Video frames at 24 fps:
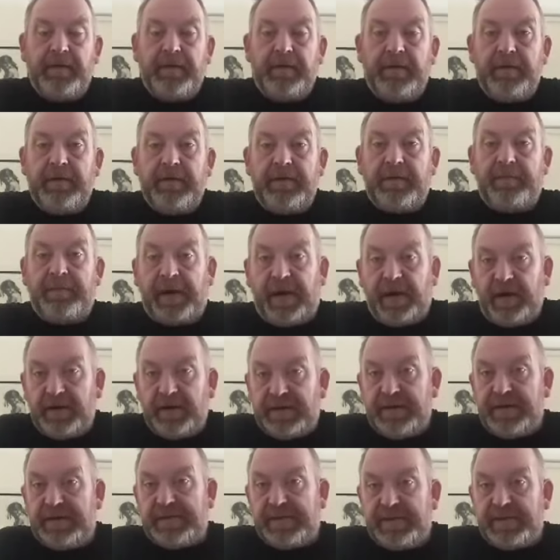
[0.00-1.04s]
The party
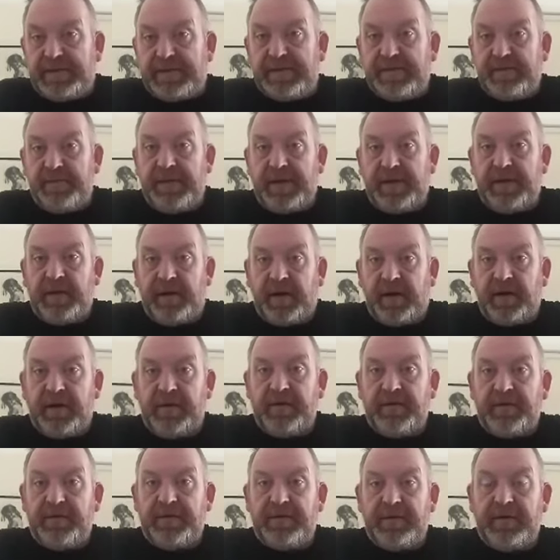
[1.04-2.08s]
system in
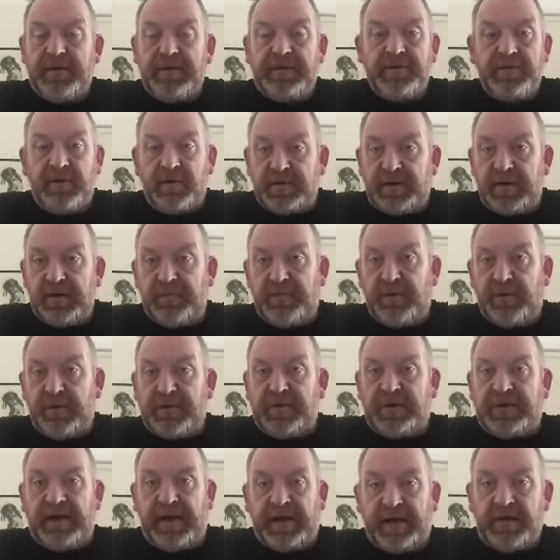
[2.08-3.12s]
Ireland is nothing but
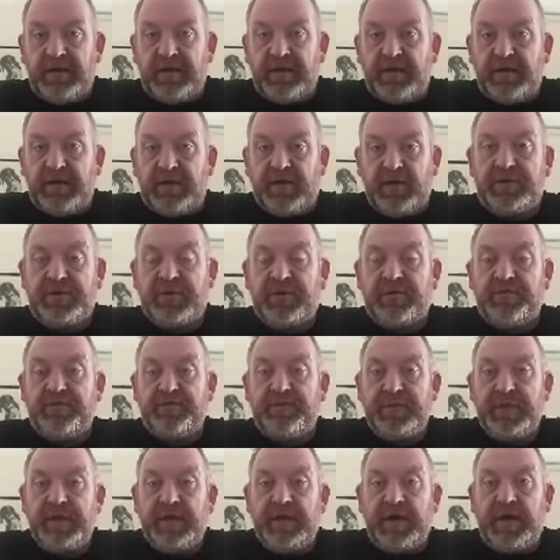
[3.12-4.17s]
gang culture,
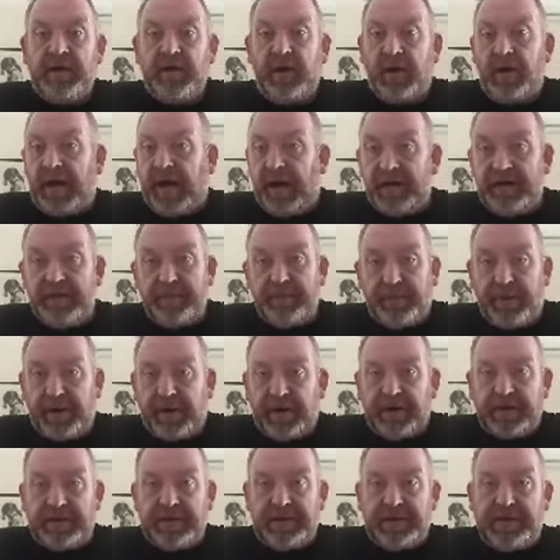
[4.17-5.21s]
and any
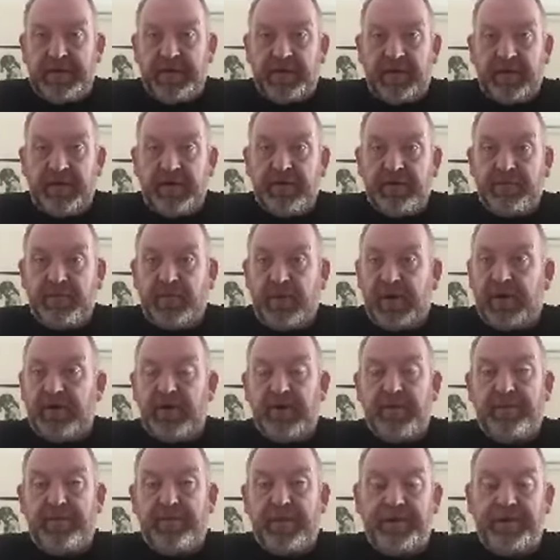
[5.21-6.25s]
party in Ireland, whether
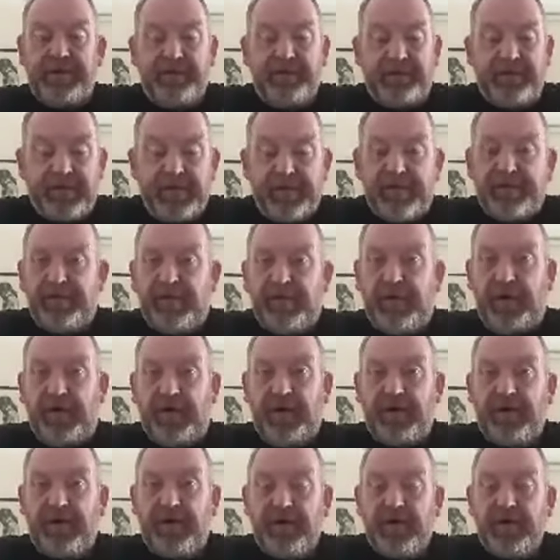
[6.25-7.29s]
it be Fianna
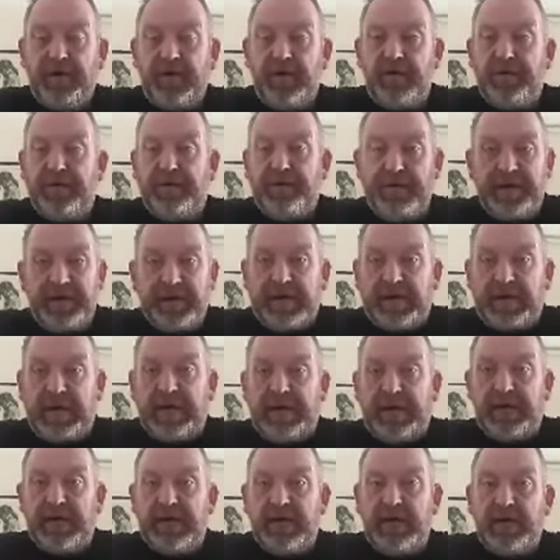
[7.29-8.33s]
Fáil, Fine
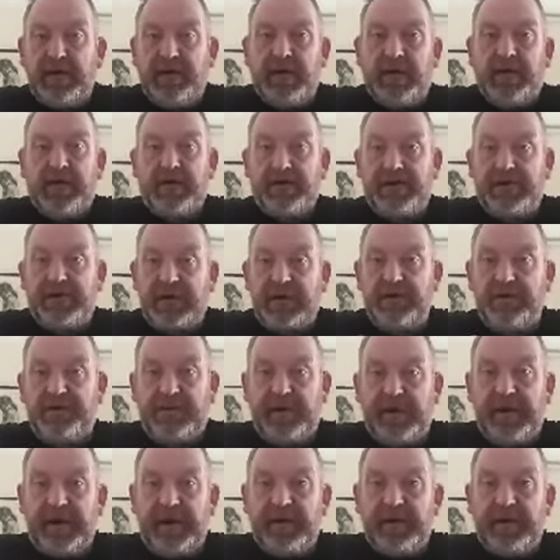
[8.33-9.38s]
Gael or Sinn
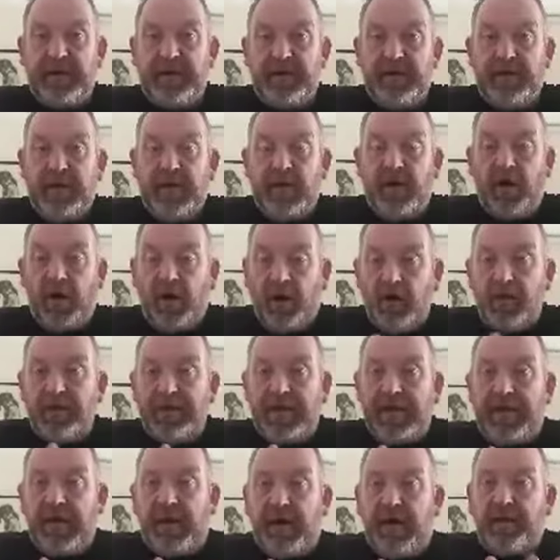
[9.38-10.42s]
Féin, all
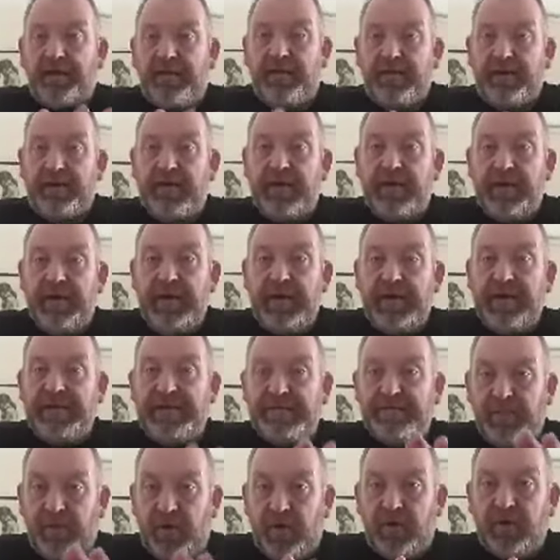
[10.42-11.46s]
they offer is
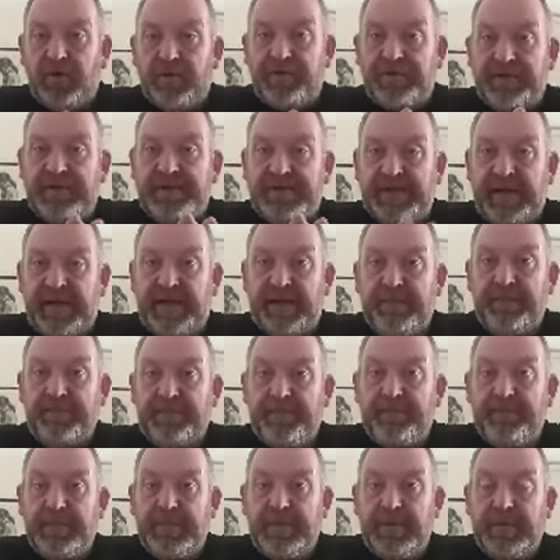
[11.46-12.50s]
more of the same,
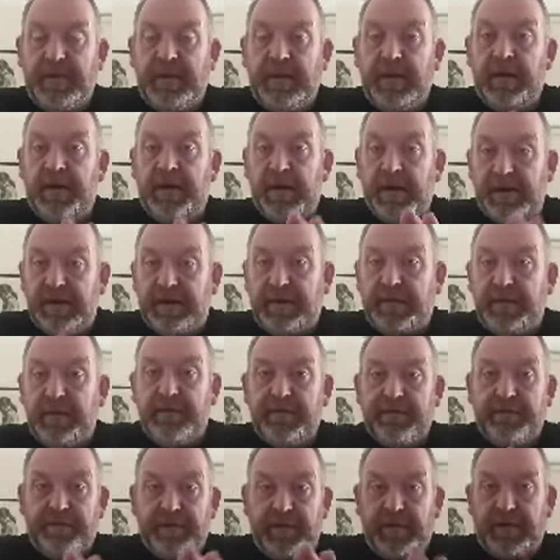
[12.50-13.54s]
like
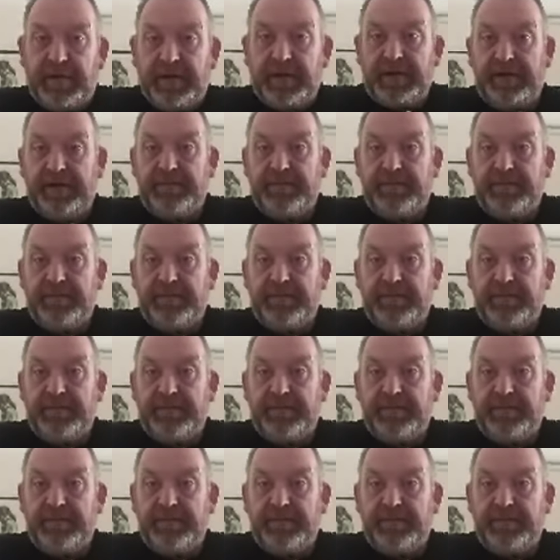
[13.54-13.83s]
for like.